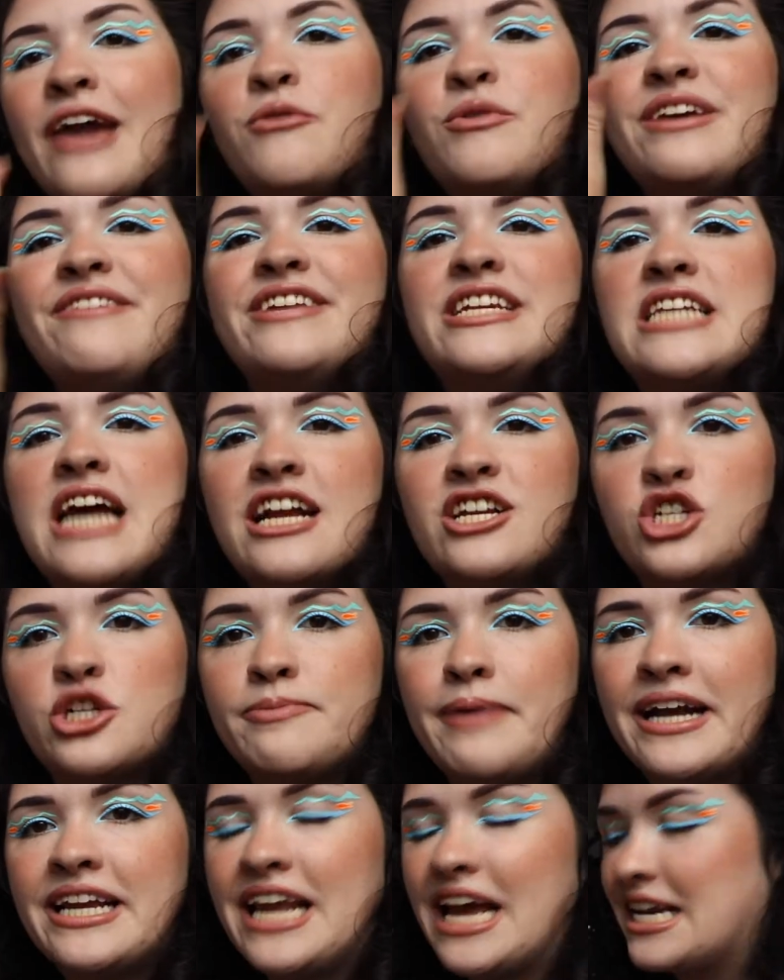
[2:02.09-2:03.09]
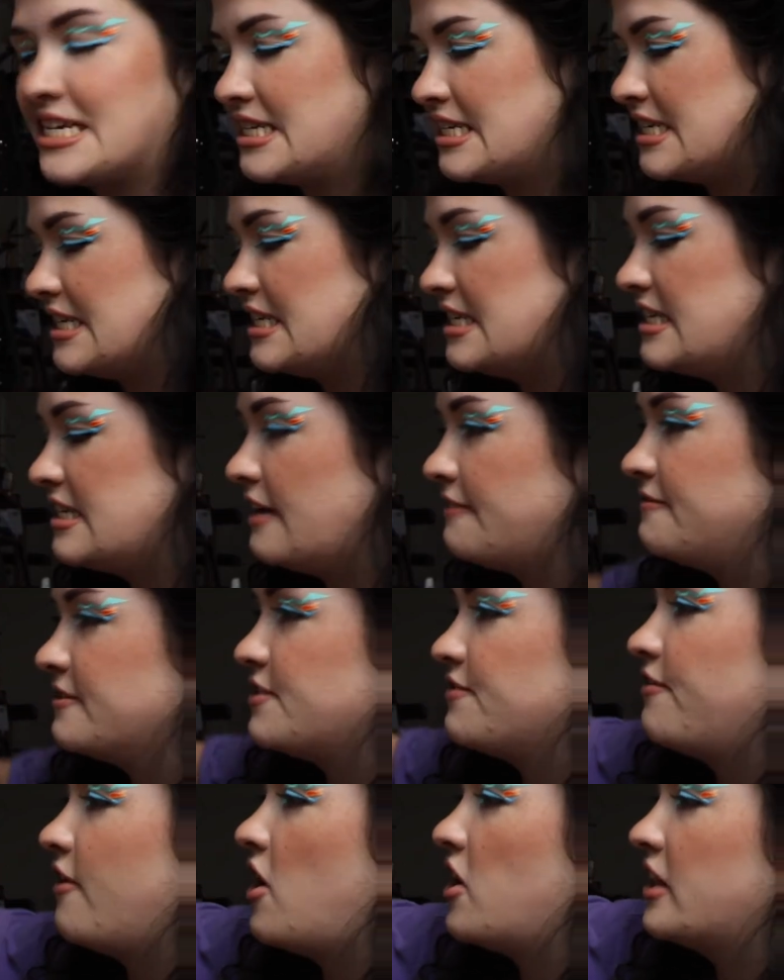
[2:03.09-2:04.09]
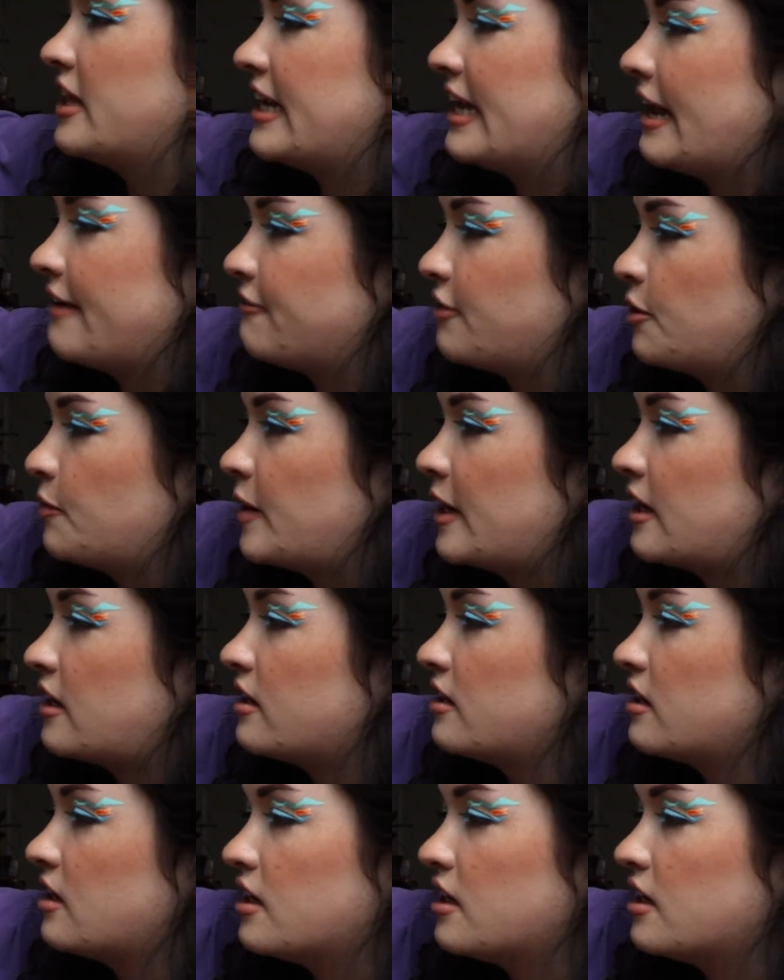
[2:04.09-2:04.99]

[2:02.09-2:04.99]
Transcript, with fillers: don't even touch my desk and stuff is falling everywhere.